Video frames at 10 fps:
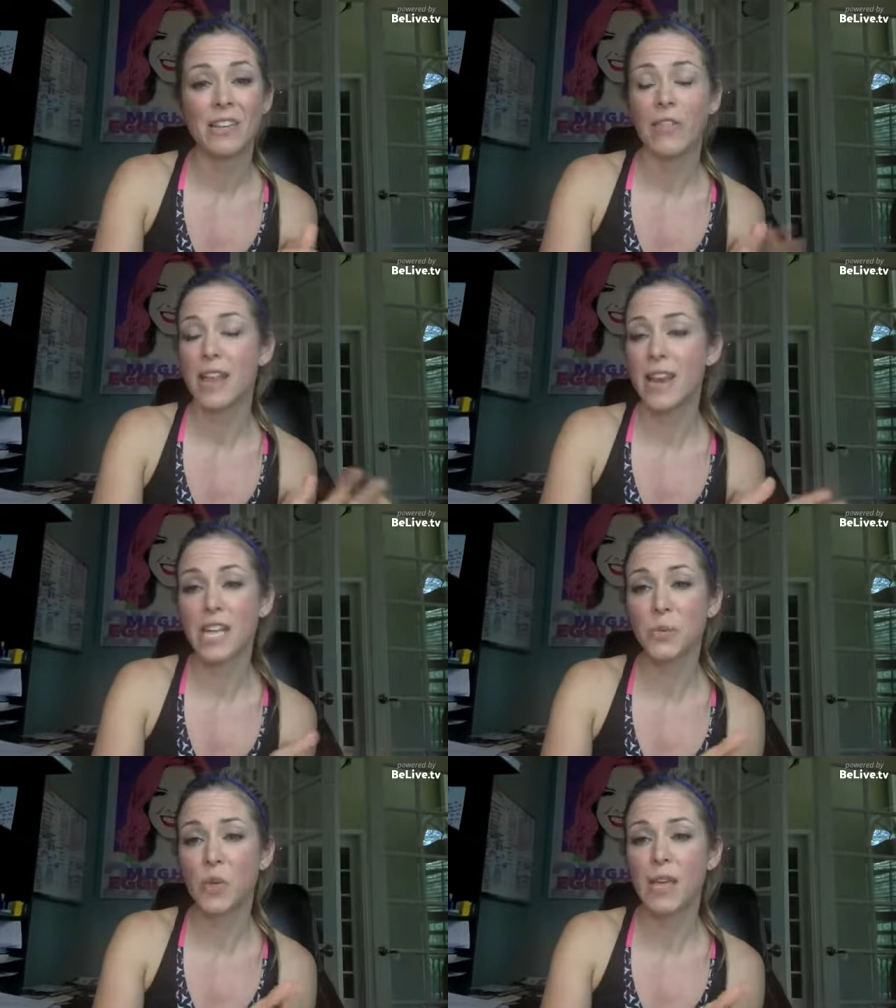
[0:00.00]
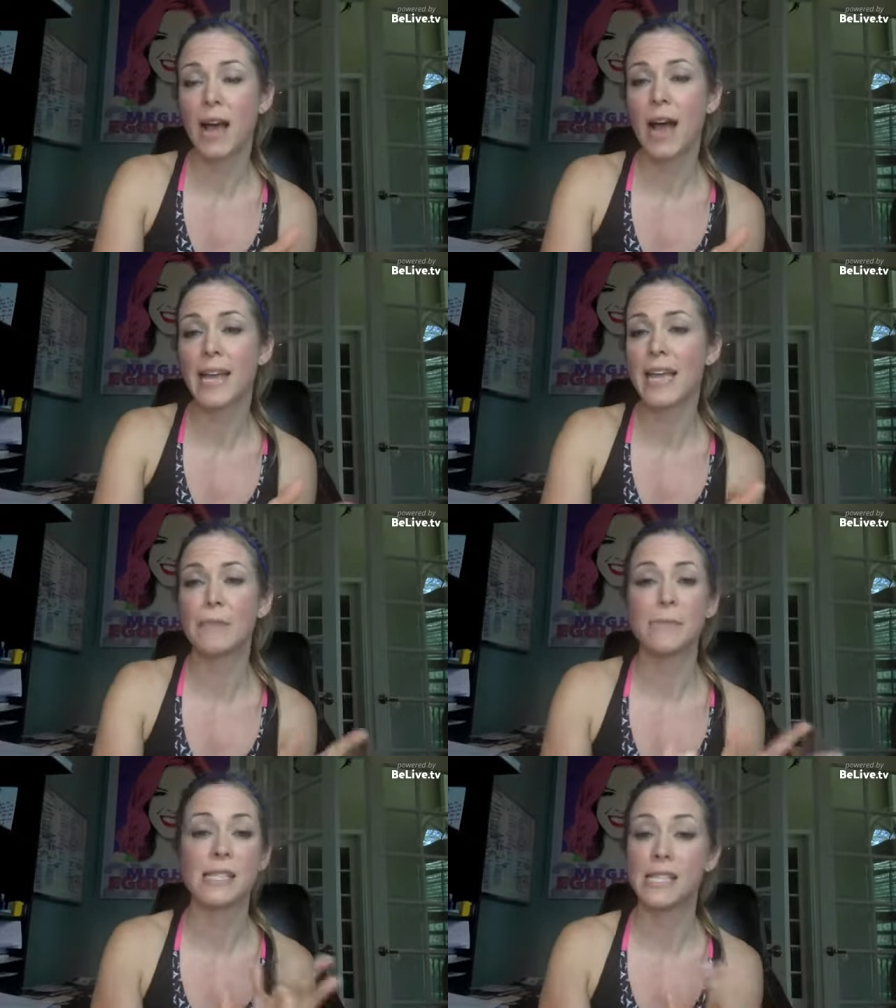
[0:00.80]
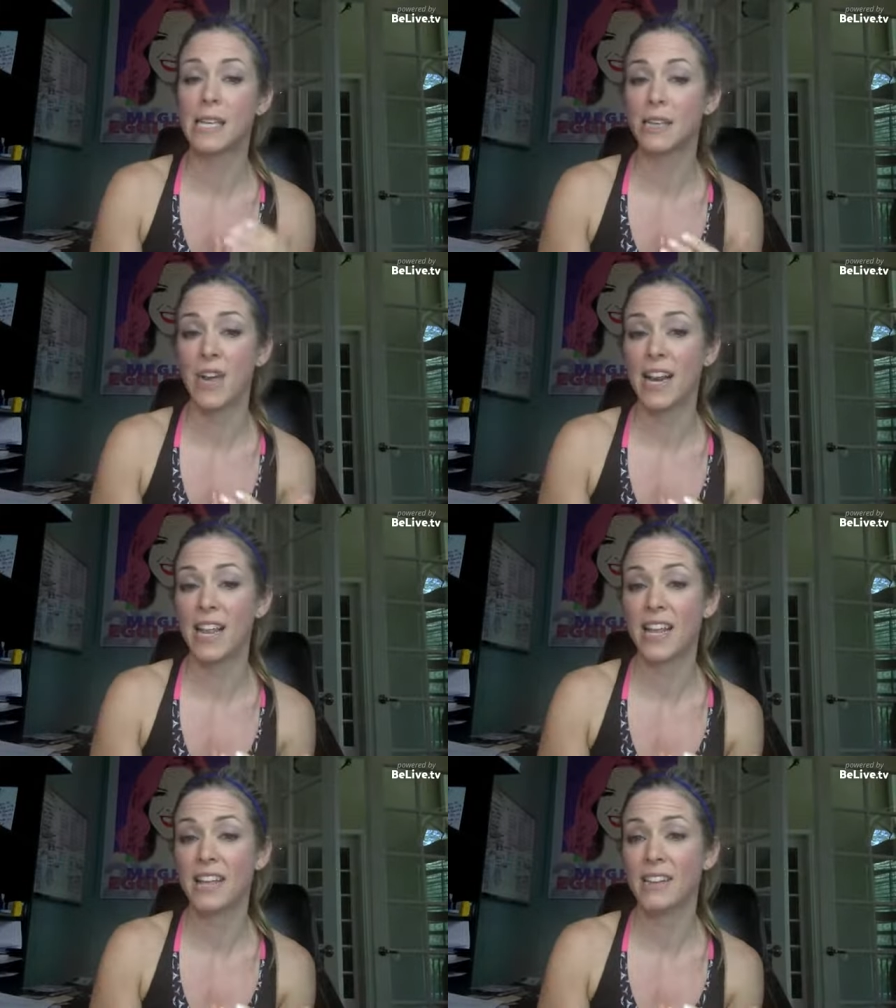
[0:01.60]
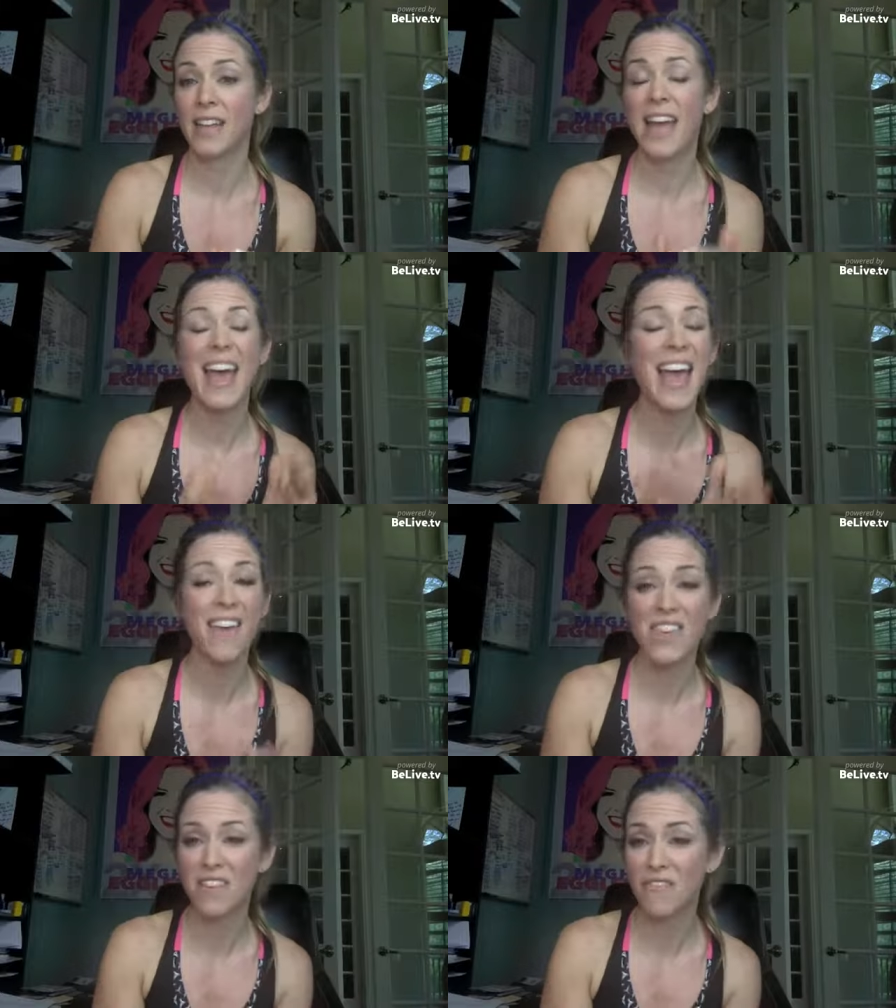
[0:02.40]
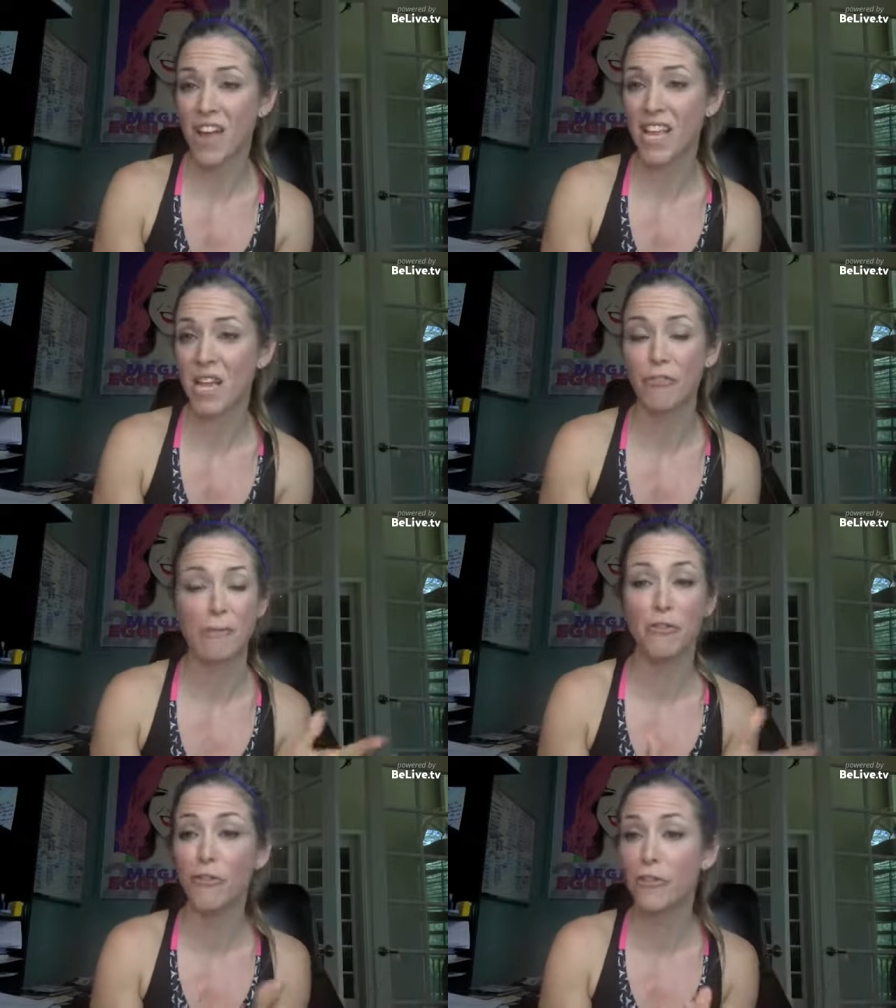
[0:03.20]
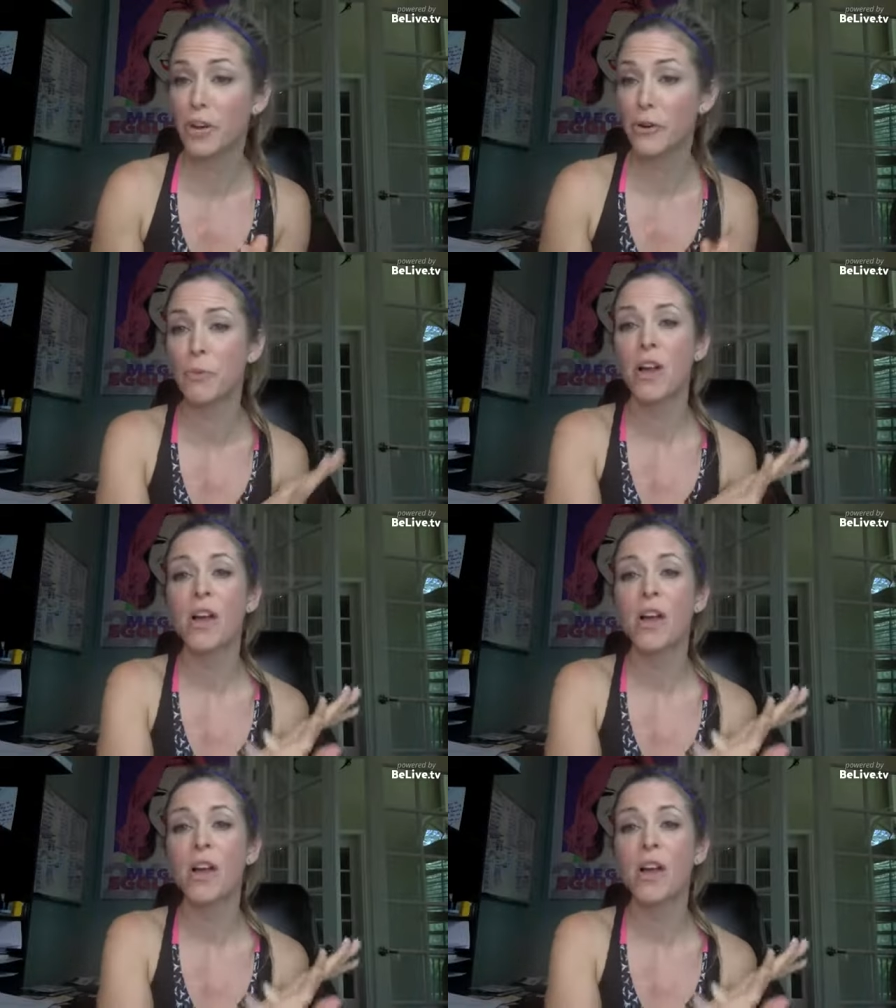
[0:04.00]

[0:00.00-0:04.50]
or that next week, I am still inviting heavy inviting from my free group,